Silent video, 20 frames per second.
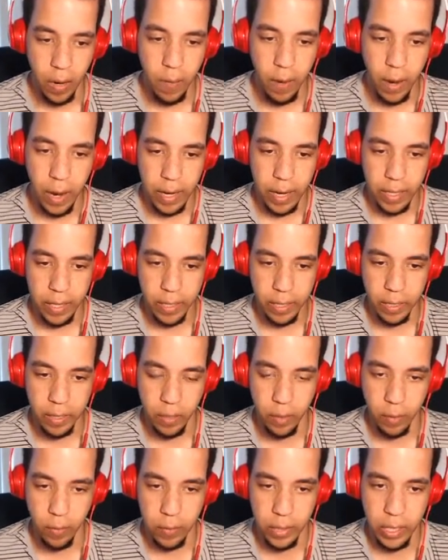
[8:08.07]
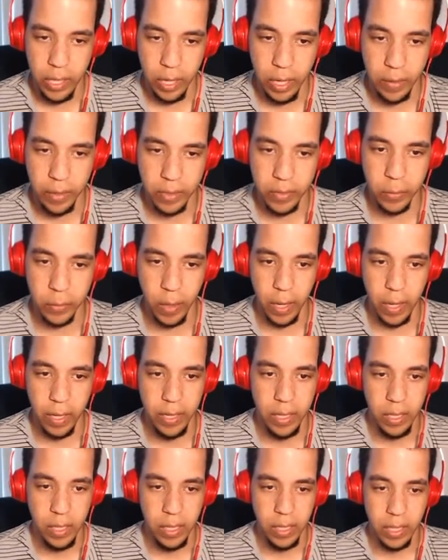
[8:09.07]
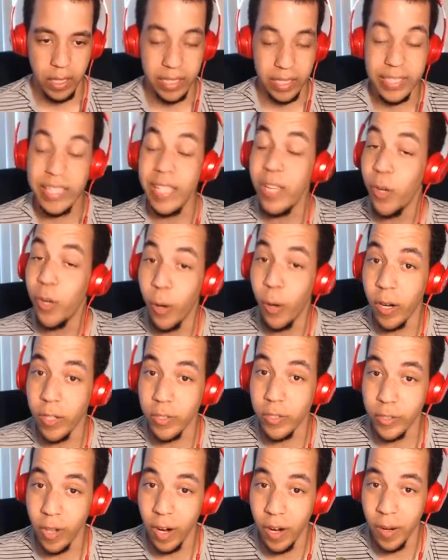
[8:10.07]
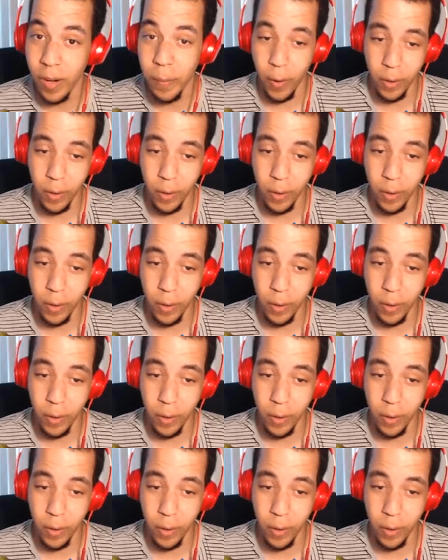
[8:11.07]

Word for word: Alright, over here, this way. Let's see who our starter